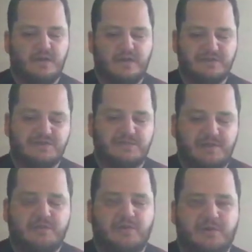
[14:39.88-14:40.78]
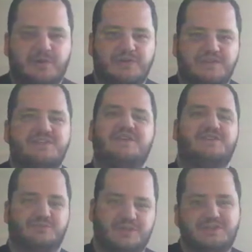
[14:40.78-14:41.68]
in so many words, he
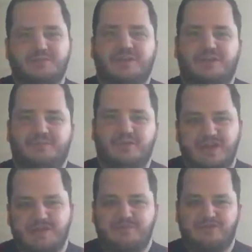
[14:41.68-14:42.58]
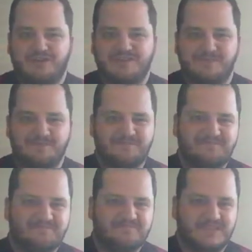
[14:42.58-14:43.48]
does reach a breaking point.
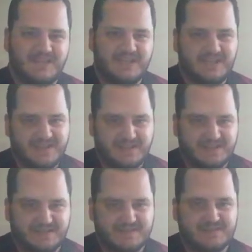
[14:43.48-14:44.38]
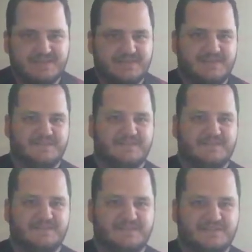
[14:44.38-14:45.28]
And it's